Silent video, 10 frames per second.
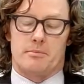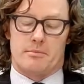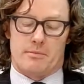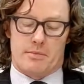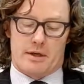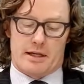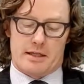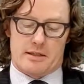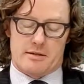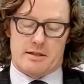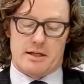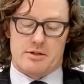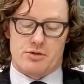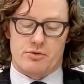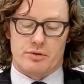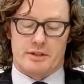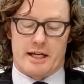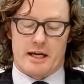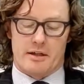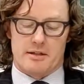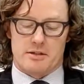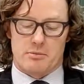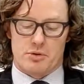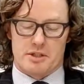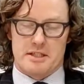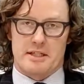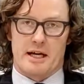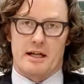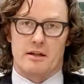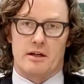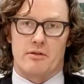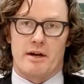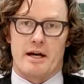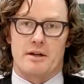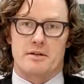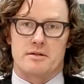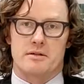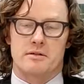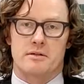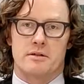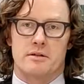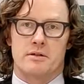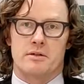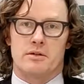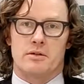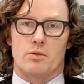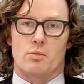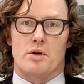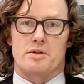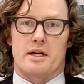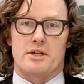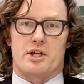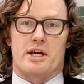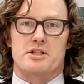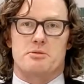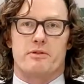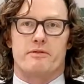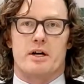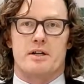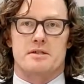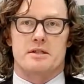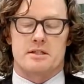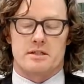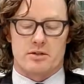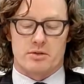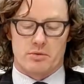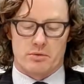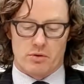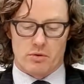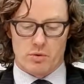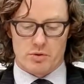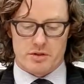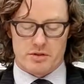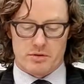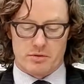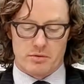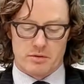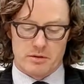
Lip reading: They tend to drill down into more detail around what education providers need to do or ought to do